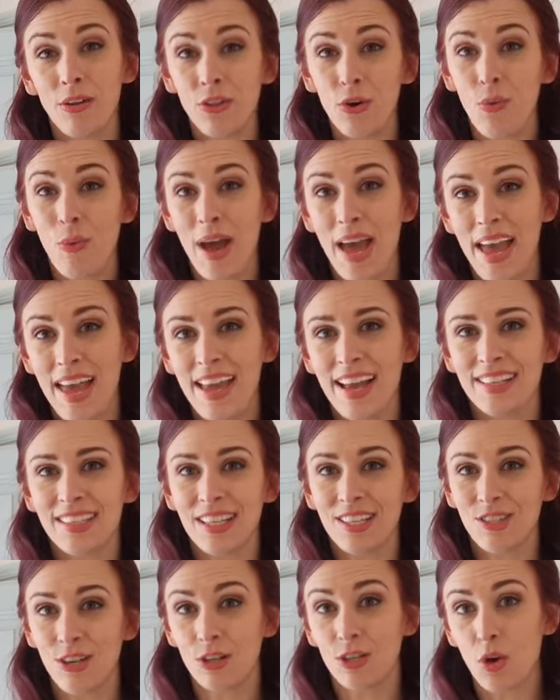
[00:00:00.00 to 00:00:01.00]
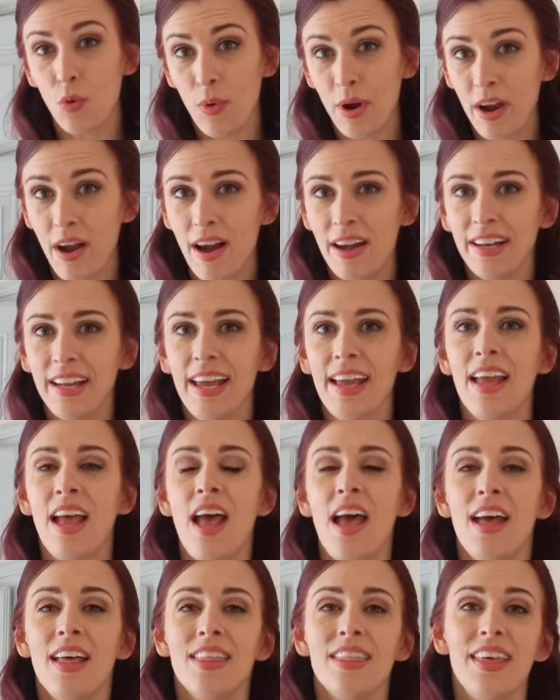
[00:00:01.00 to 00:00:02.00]
the way, as I start to work on it,
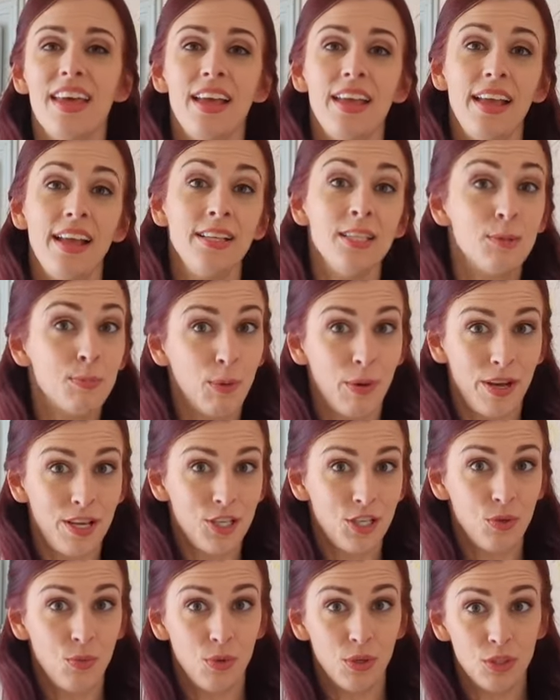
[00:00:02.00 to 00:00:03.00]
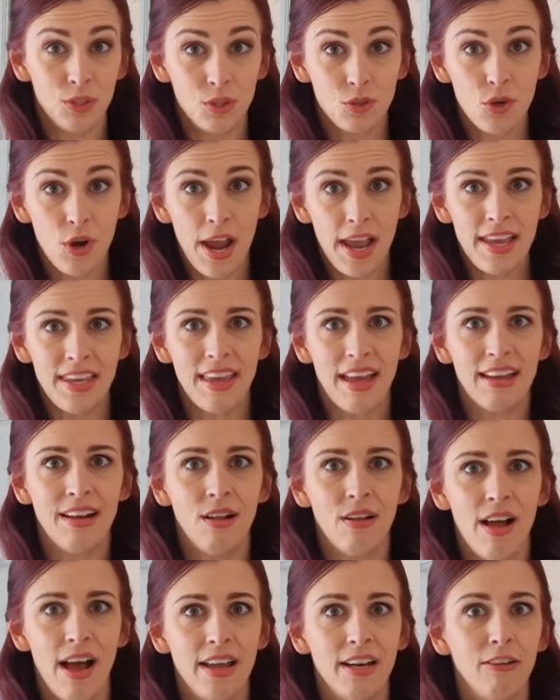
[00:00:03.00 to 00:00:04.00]
that inspiration will strike and
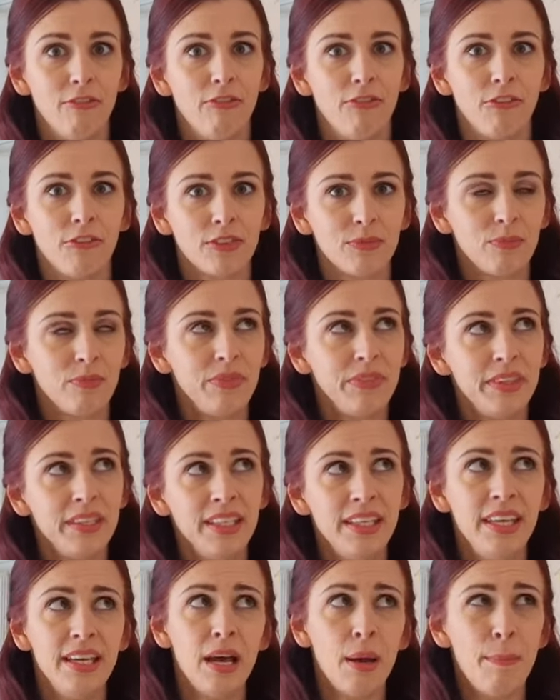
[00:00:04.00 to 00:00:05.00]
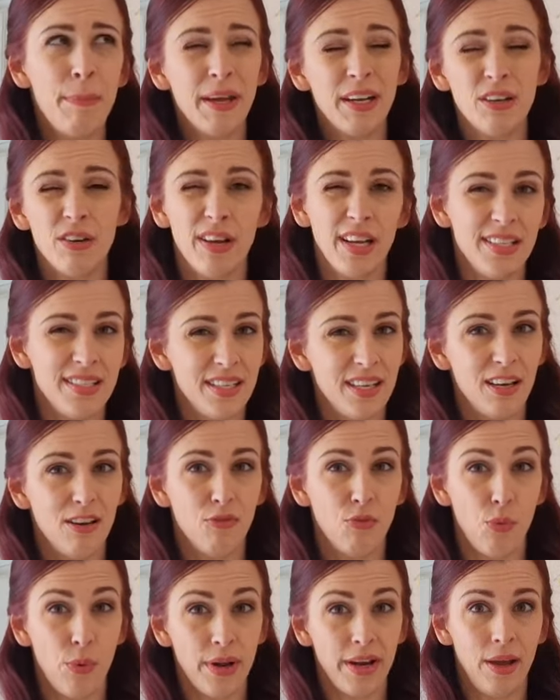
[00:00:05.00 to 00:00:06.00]
I'll kind of get a better idea
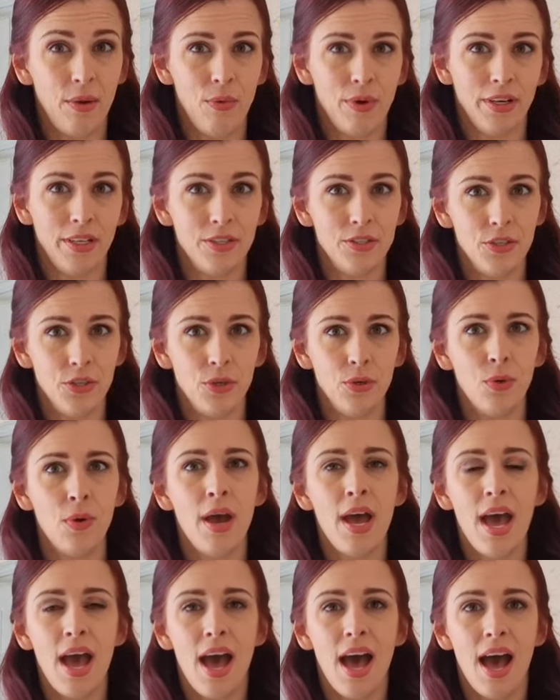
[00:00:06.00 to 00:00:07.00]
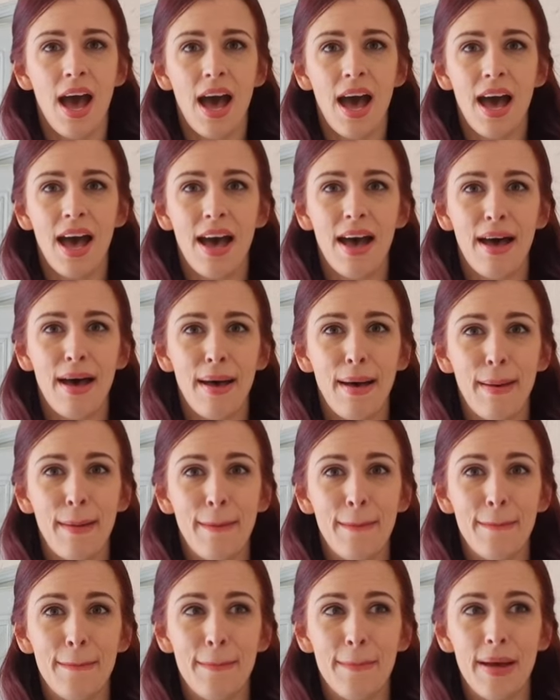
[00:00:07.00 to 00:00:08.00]
of what I want to do.
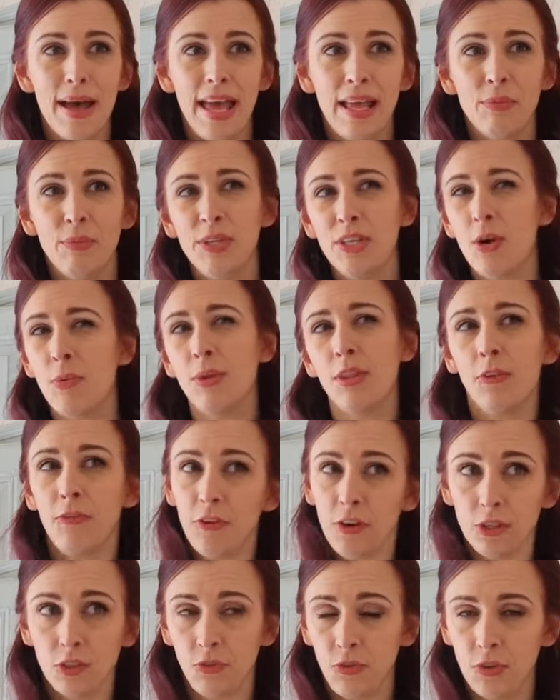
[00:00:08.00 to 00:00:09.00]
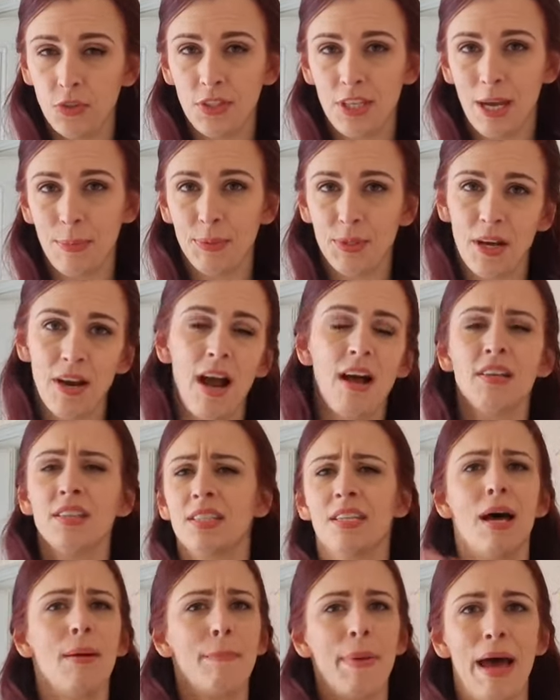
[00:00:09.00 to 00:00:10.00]
And we know what the first few steps are. I'll
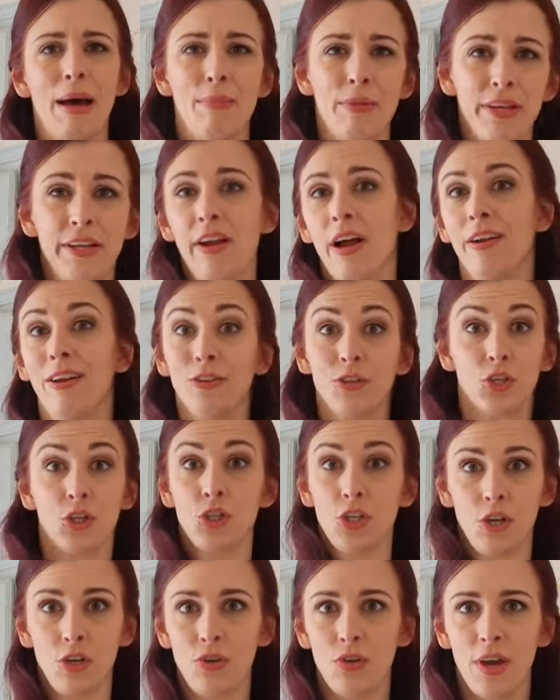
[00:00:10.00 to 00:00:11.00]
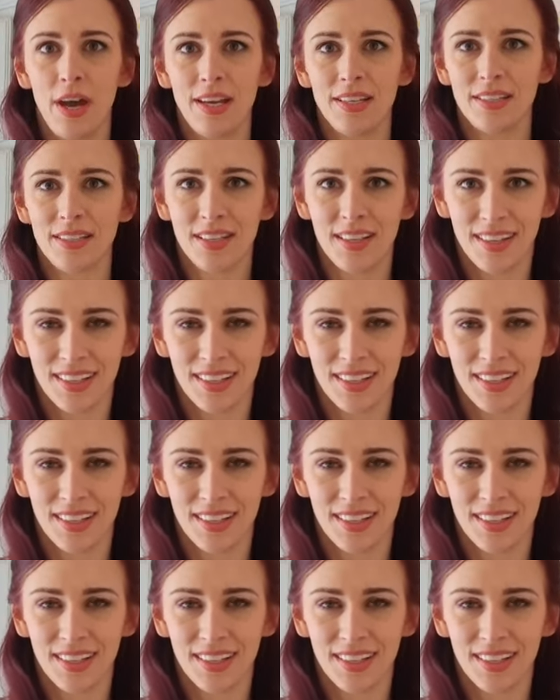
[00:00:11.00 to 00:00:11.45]
stop babbling on, I'll just show you guys.